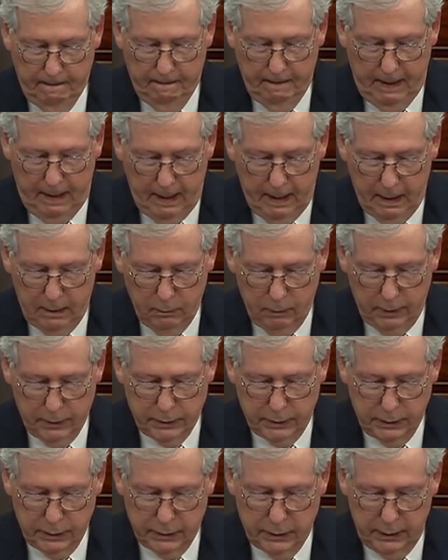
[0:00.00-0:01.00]
That was
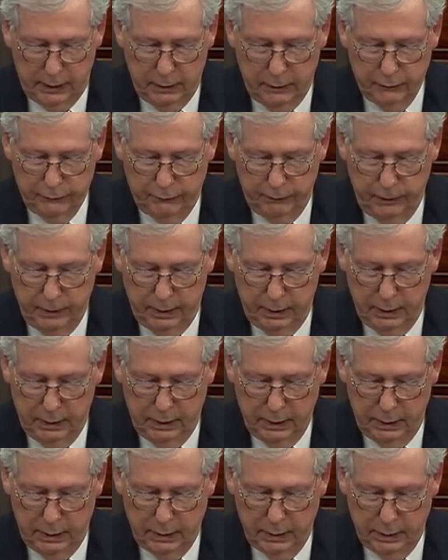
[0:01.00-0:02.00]
the Centers for
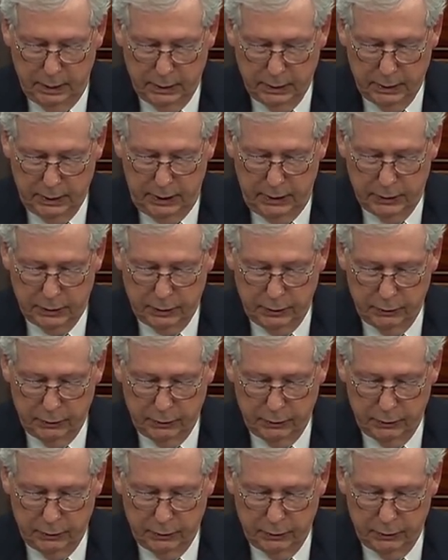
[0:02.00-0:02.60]
Disease